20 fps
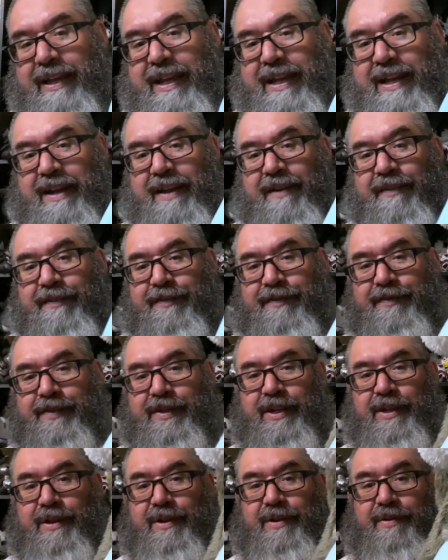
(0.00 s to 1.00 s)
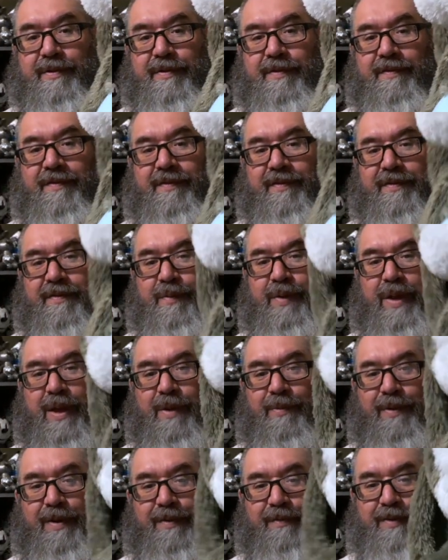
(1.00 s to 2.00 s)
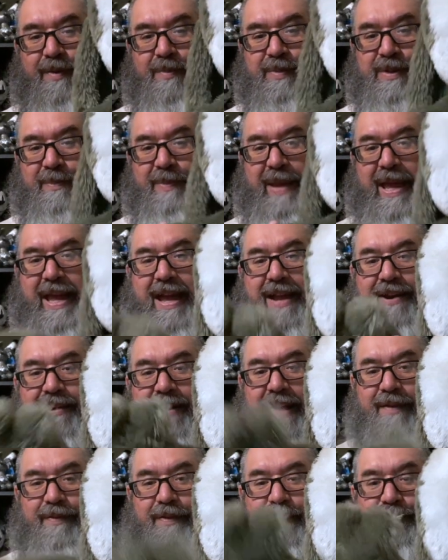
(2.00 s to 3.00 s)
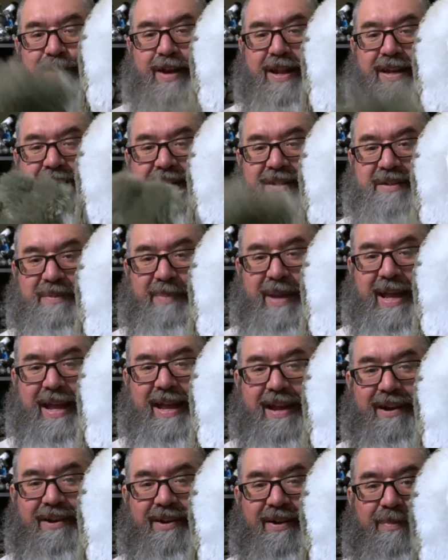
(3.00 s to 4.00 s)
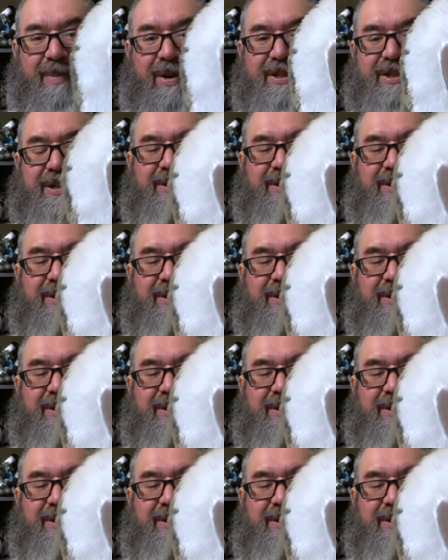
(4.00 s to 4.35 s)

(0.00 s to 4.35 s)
enough to get one from Japan or have a friend in Japan or a personal